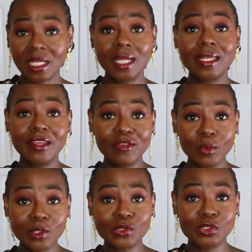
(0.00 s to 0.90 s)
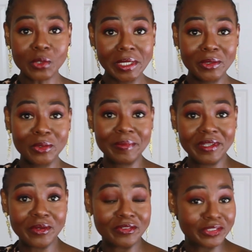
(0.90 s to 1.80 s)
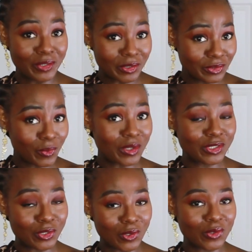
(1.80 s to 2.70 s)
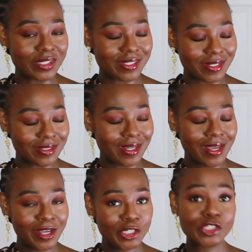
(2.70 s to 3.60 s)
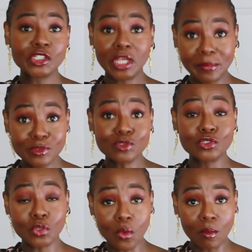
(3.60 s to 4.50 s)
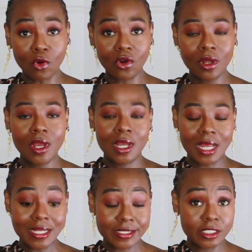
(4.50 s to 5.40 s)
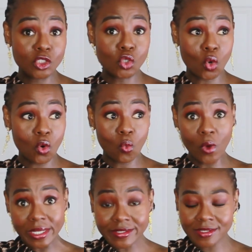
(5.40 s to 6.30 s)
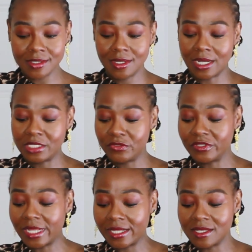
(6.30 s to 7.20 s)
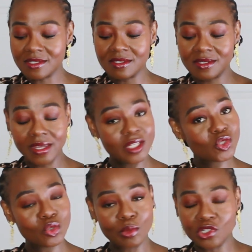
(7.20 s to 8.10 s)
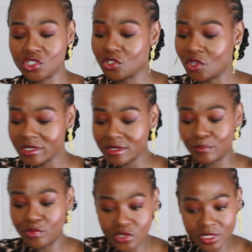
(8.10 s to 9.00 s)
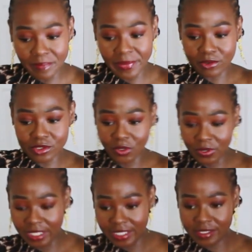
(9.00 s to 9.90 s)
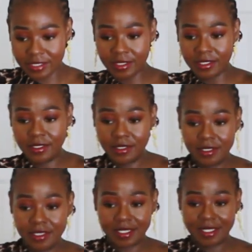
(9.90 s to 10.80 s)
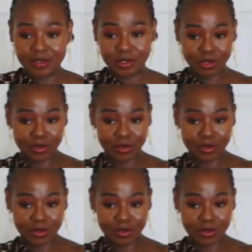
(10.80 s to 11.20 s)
And if you want to show a little bit of, you know, you want your shape to show more, as in your waist, and you feel like this is taking too much, just put a belt on it and you're